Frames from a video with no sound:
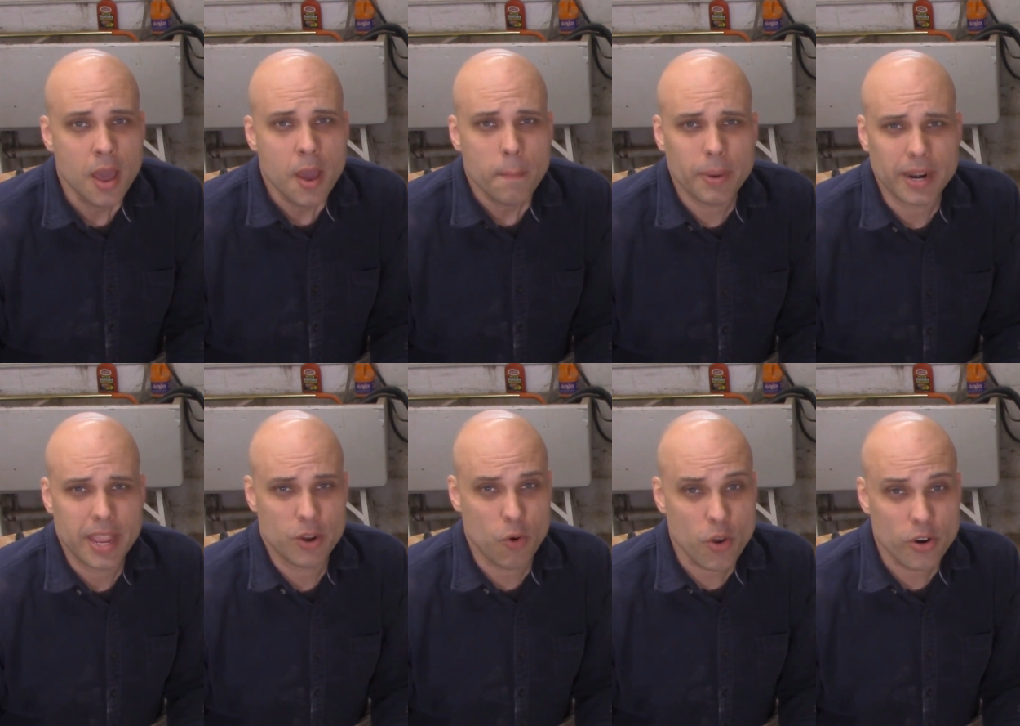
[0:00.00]

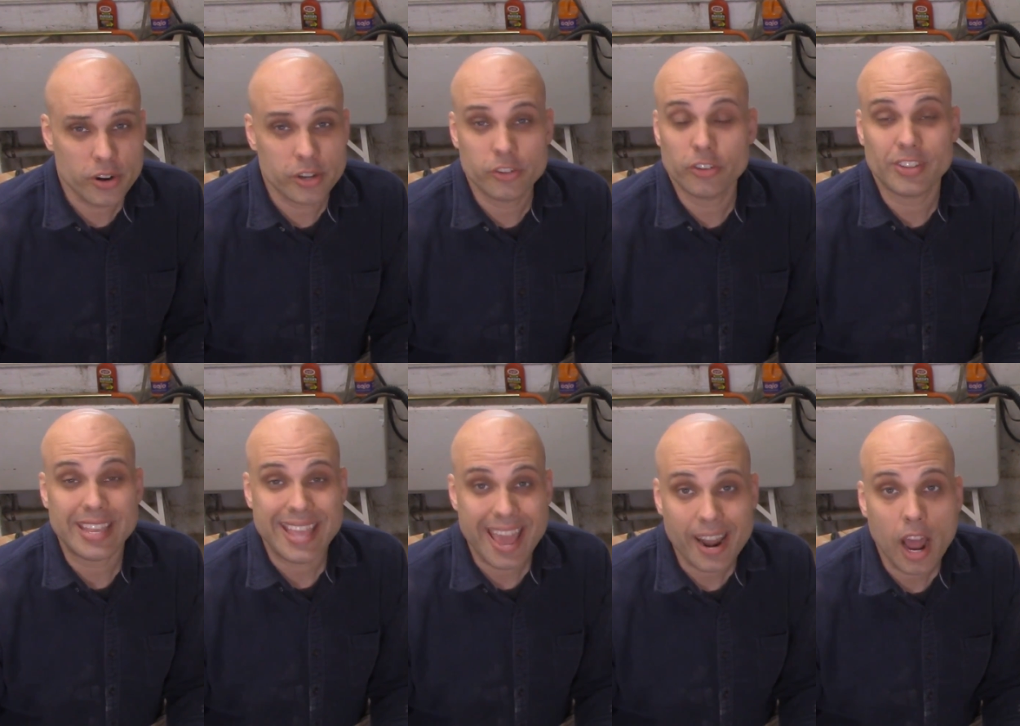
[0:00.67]
But in order to
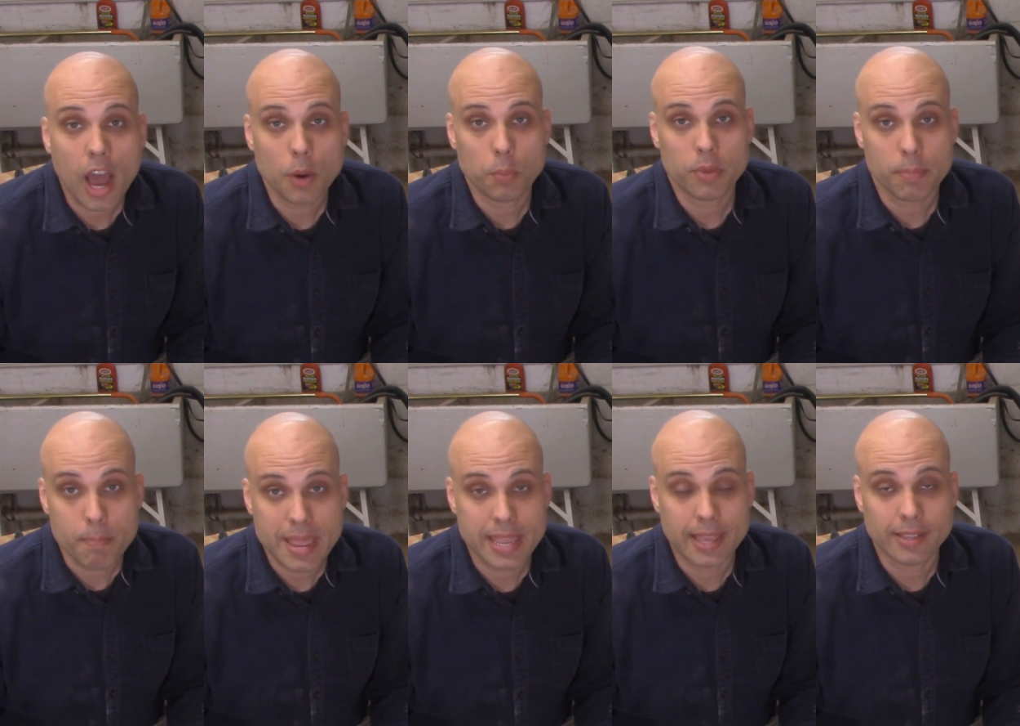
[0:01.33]
just get on with
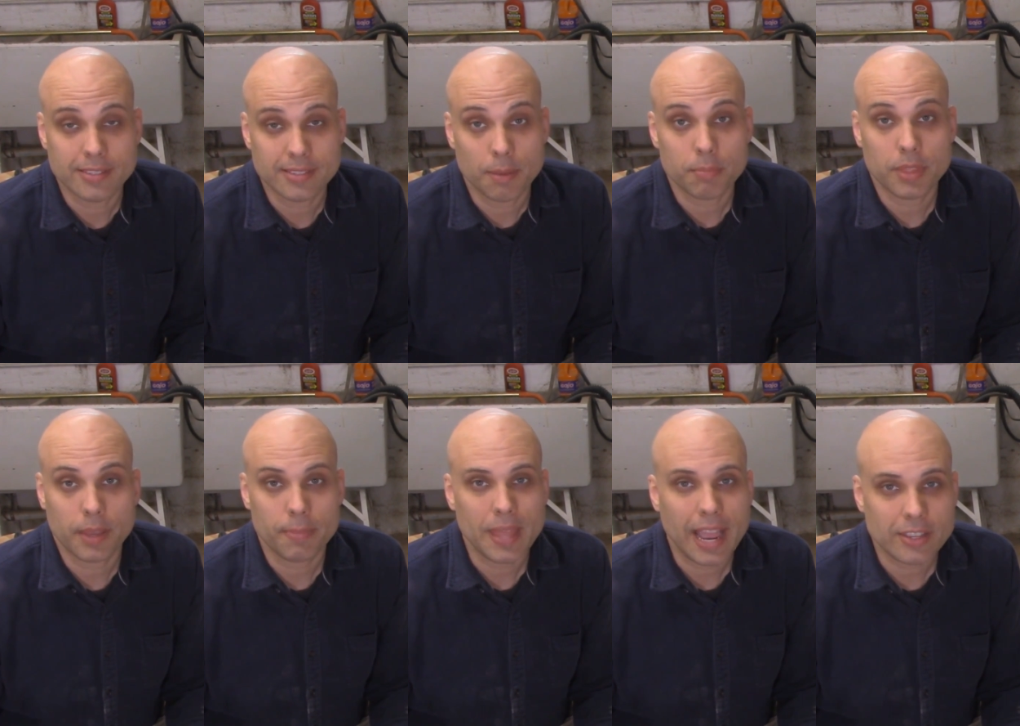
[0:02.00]
making
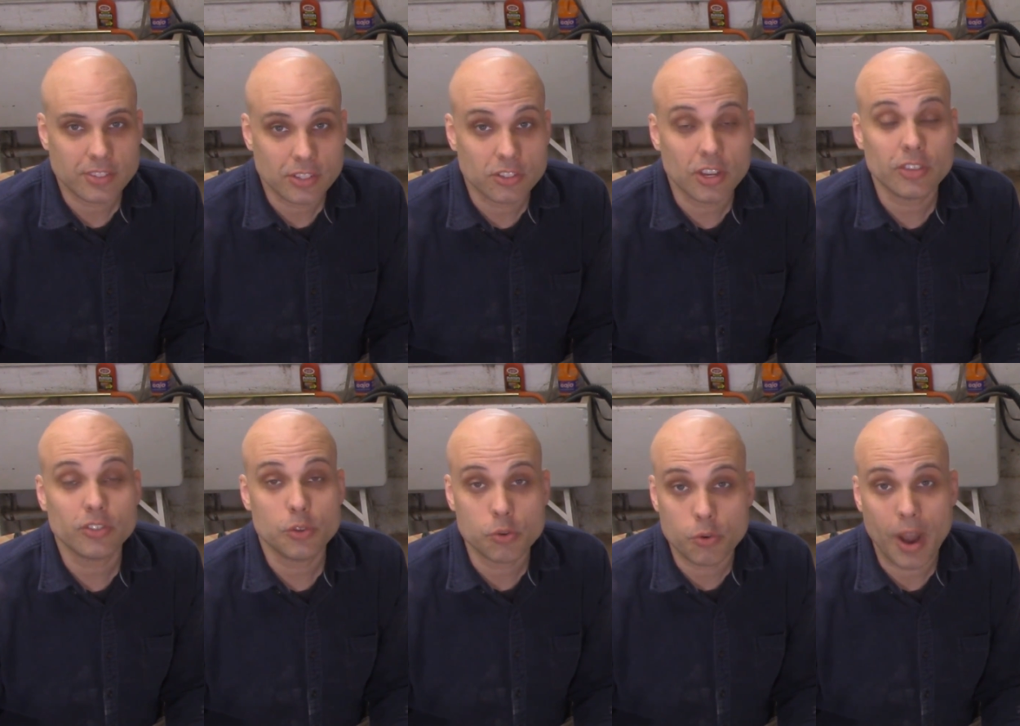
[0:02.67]
something, I
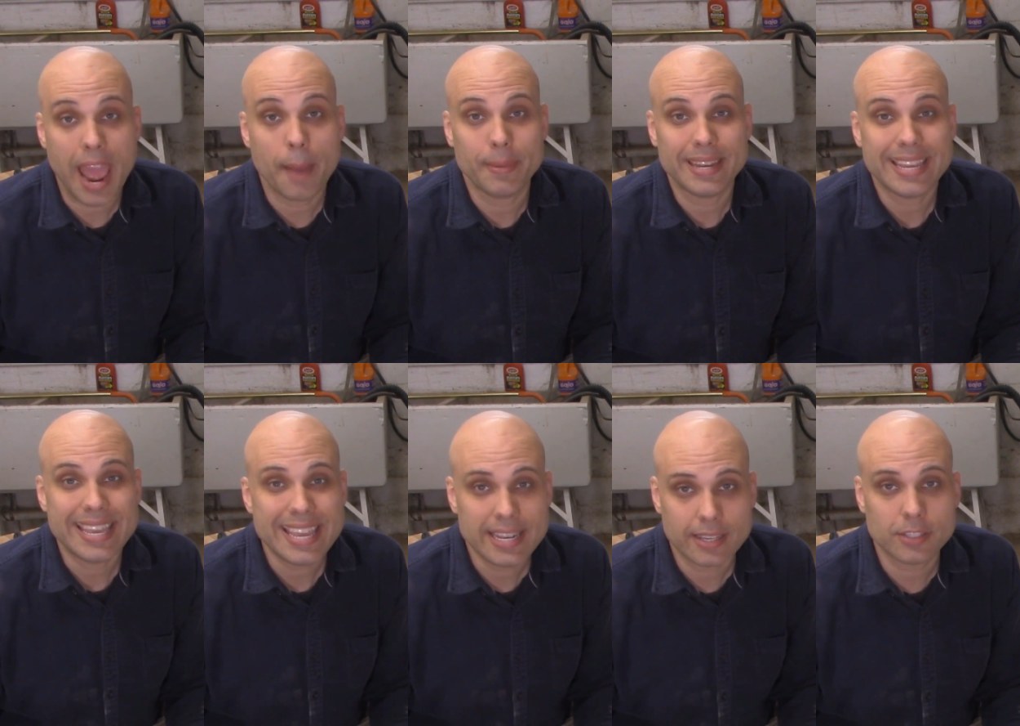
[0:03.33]
suggest you grab an
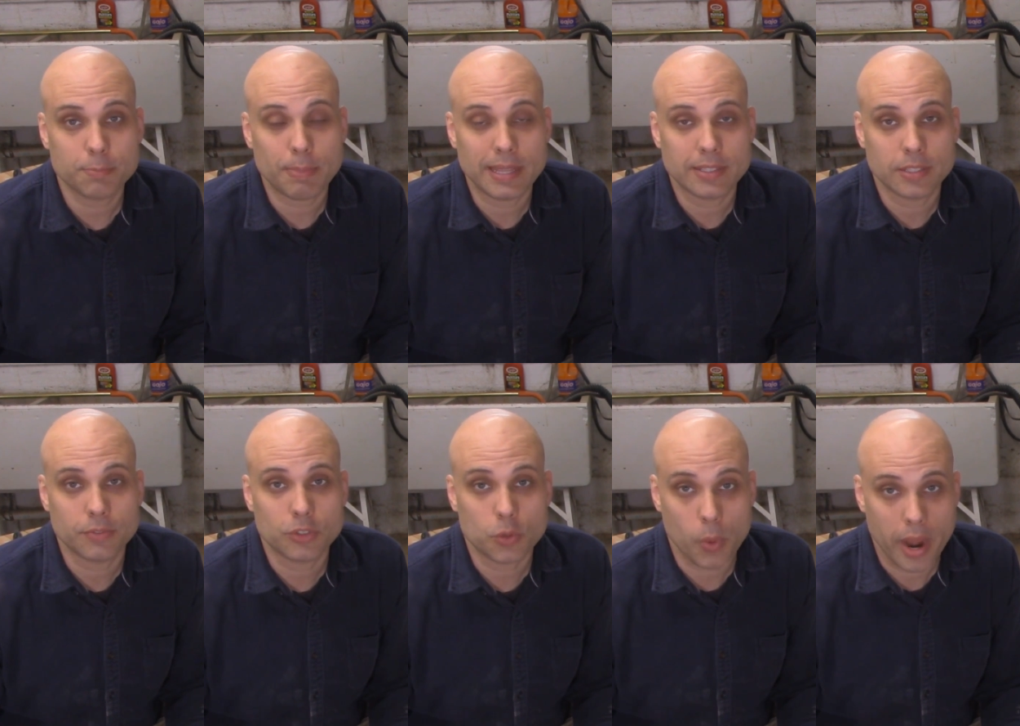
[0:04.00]

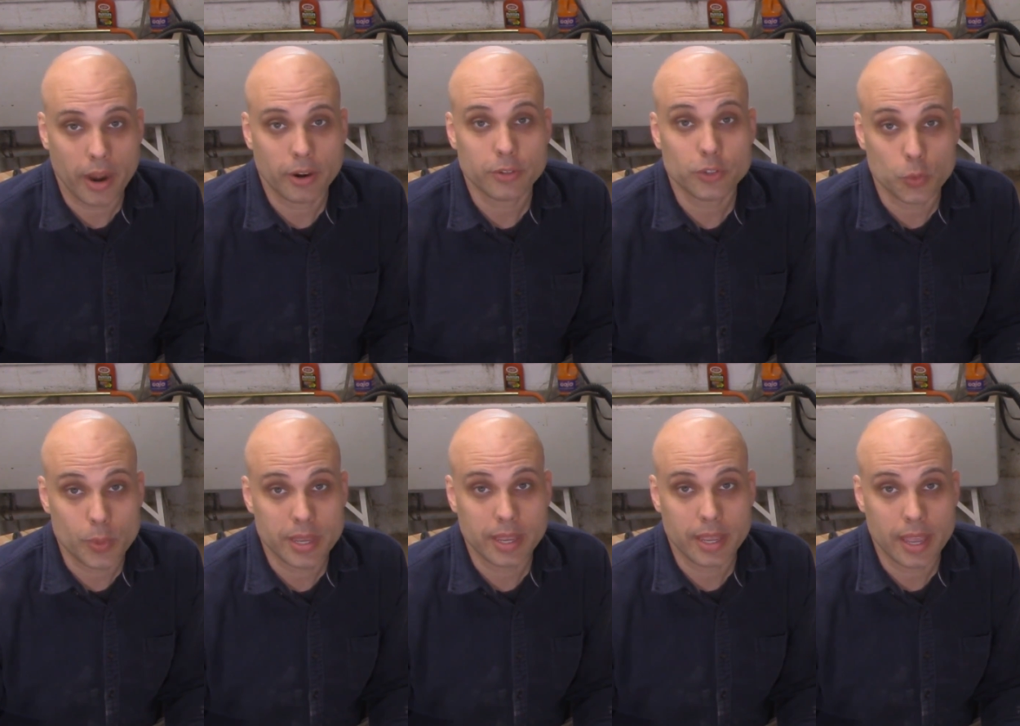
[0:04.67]
inexpensive square so
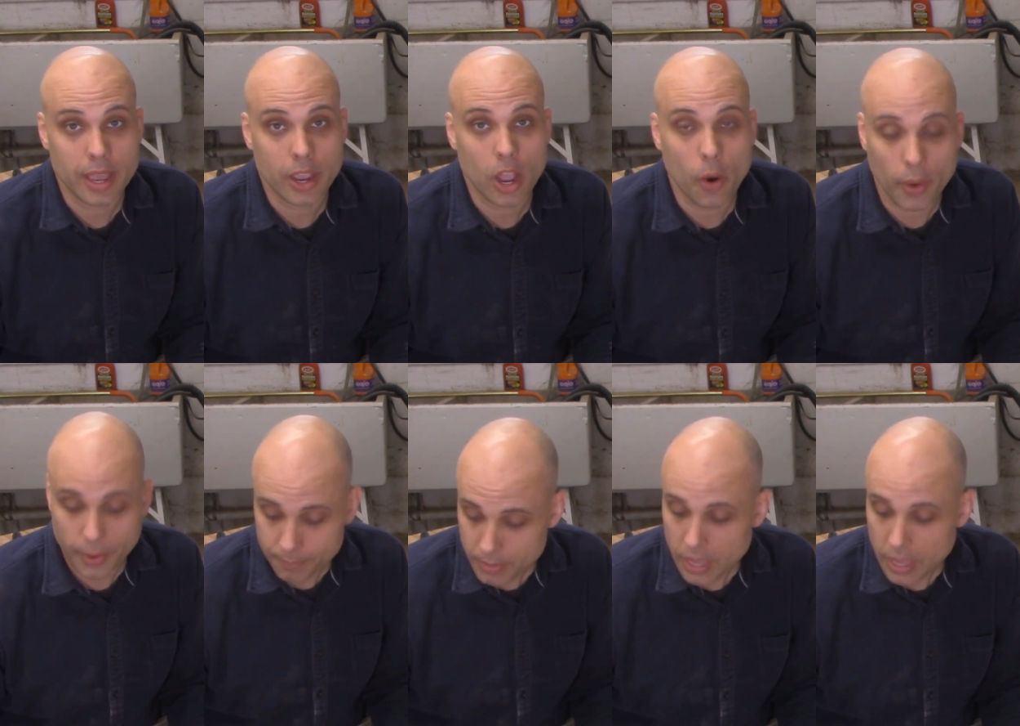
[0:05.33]
we can get going.